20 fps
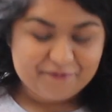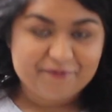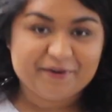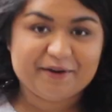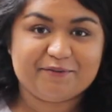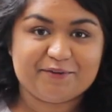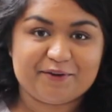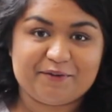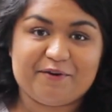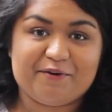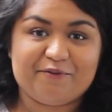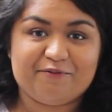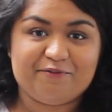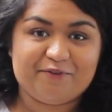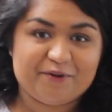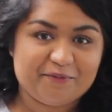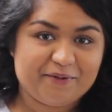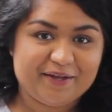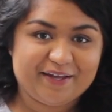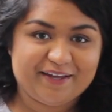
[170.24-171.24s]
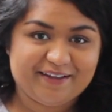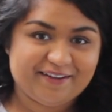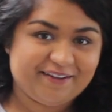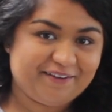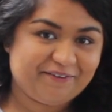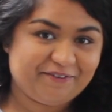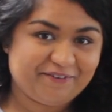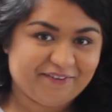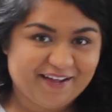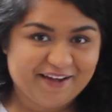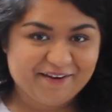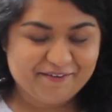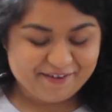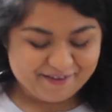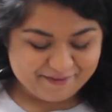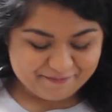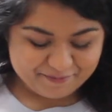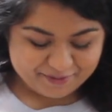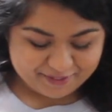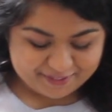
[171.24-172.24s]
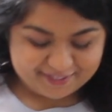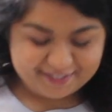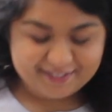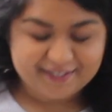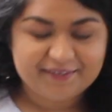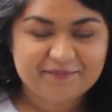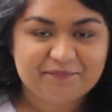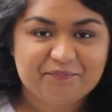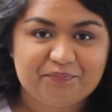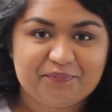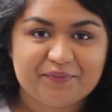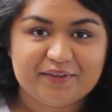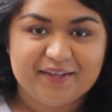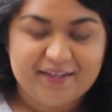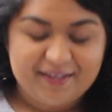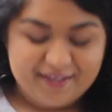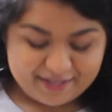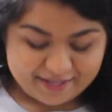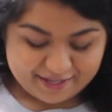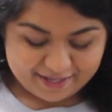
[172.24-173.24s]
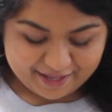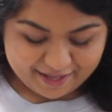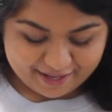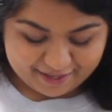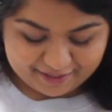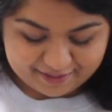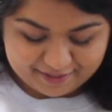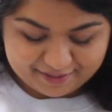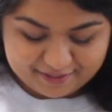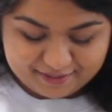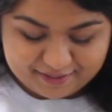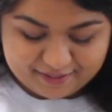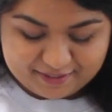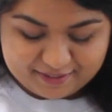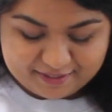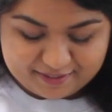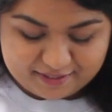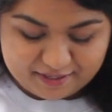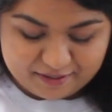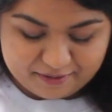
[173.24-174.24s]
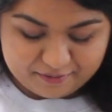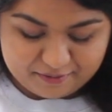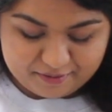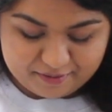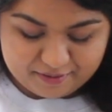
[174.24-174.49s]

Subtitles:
when I'm talking about rubbing flour and butter. Okay, so